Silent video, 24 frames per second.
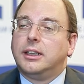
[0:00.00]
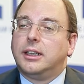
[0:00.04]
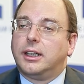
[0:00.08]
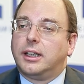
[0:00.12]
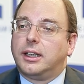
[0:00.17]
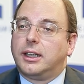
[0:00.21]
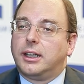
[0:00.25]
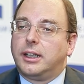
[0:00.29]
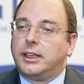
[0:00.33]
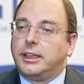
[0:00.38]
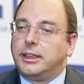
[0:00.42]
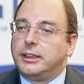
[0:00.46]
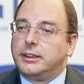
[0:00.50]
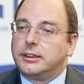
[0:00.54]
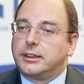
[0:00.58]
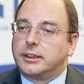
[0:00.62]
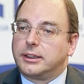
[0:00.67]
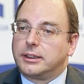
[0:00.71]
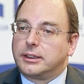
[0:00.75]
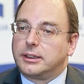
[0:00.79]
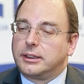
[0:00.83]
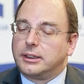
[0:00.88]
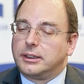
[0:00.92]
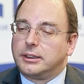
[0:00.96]
uh, in
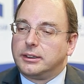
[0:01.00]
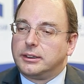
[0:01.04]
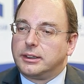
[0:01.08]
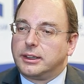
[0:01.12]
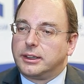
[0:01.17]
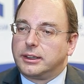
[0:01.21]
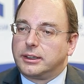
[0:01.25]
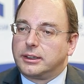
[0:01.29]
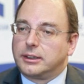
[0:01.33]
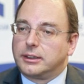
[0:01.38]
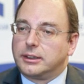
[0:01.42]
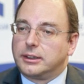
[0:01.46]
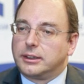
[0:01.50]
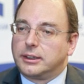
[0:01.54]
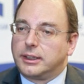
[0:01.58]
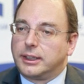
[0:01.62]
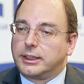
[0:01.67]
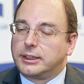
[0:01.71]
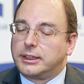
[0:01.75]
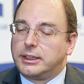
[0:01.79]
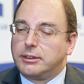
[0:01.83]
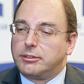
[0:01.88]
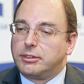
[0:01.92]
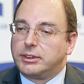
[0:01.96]
their in their uh,
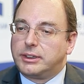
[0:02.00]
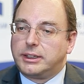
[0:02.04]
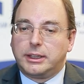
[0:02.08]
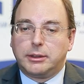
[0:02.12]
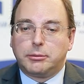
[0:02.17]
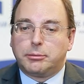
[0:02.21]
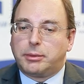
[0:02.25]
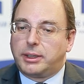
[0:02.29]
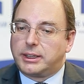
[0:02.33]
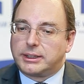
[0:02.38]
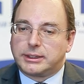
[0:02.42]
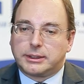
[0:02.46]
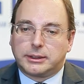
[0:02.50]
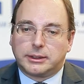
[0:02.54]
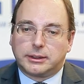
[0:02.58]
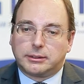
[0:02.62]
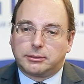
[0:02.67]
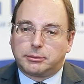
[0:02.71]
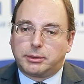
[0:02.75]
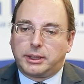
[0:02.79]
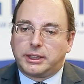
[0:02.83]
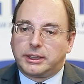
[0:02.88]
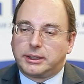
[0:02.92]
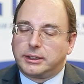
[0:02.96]
activity by
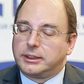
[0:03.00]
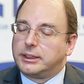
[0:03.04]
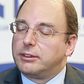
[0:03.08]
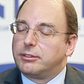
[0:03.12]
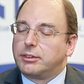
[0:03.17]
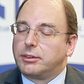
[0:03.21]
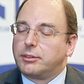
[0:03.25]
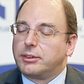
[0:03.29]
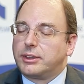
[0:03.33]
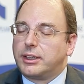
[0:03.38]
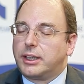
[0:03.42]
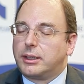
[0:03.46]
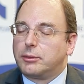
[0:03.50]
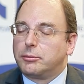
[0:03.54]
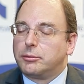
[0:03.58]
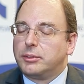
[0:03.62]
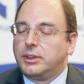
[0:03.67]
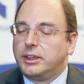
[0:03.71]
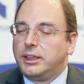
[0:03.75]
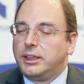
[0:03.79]
by giving them